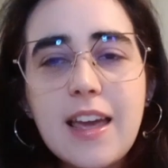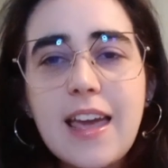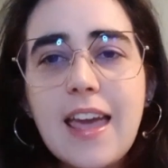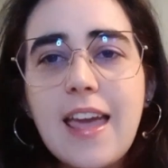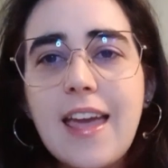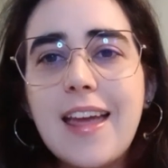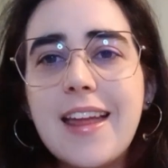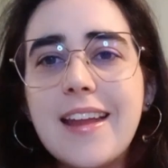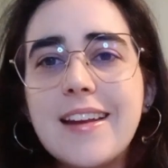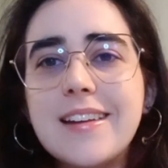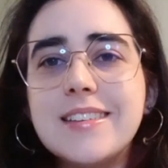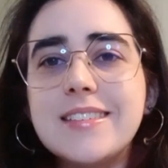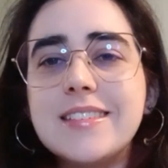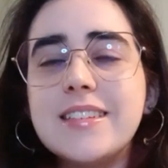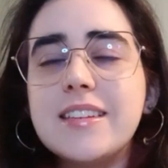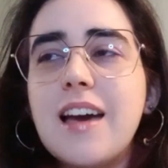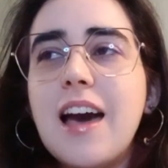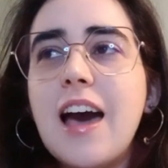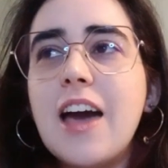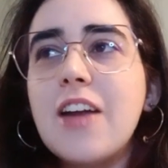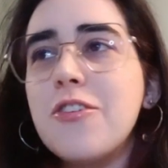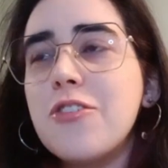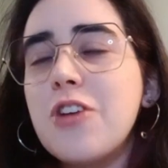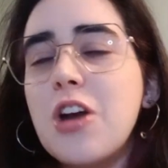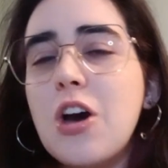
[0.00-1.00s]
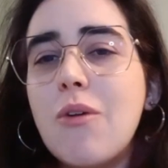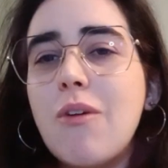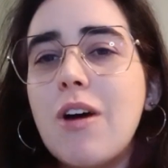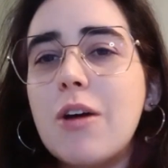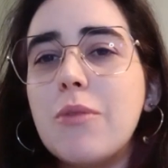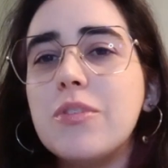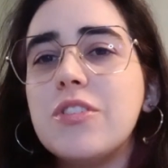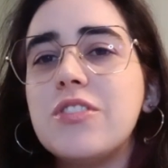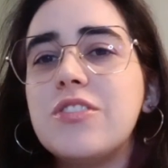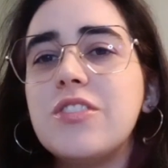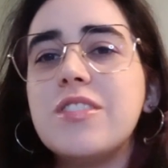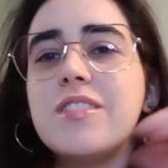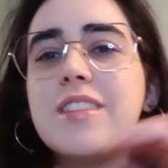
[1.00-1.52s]
And I don't know, I
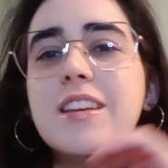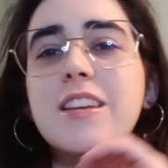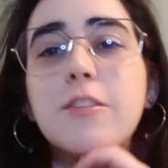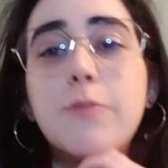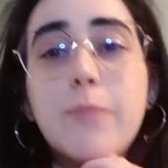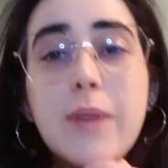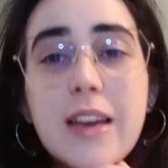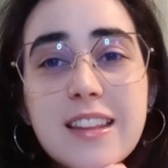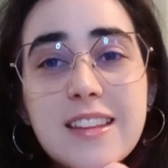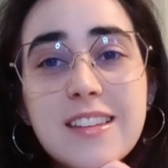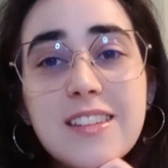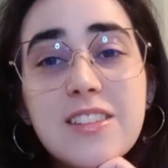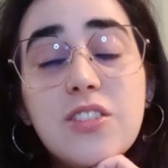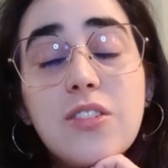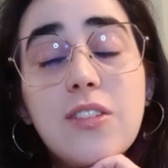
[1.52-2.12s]
was just expecting